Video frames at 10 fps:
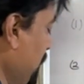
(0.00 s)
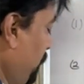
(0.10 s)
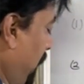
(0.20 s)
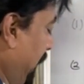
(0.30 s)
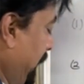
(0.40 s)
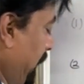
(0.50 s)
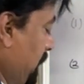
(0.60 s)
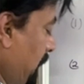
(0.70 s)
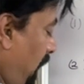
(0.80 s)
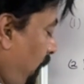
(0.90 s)
is
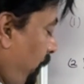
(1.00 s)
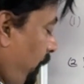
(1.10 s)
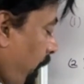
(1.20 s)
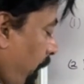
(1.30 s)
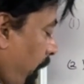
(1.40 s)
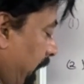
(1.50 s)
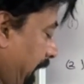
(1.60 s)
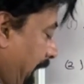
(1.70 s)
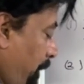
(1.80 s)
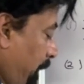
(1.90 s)
minus of
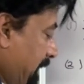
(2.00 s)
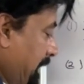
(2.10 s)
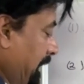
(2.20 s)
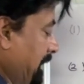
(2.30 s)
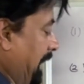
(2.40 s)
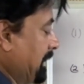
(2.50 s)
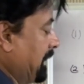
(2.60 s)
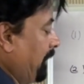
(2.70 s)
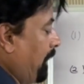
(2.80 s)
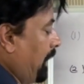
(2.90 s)
k plus 6 and
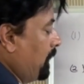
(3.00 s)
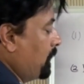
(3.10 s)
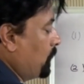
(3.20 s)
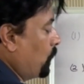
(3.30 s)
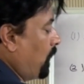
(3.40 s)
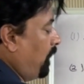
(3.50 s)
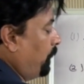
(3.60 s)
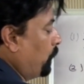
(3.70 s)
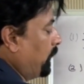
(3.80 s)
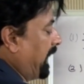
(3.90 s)
c value is 2 of
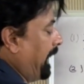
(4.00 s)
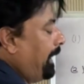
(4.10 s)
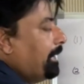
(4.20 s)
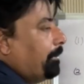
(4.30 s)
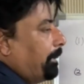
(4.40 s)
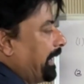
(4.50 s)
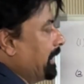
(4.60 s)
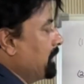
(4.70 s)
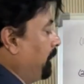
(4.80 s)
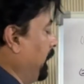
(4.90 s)
2k
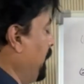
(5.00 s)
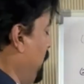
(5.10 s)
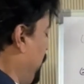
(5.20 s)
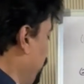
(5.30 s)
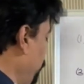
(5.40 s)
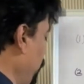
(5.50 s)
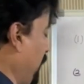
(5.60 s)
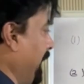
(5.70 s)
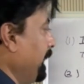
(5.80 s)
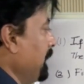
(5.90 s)
minus 1. If you
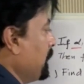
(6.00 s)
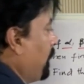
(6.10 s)
write this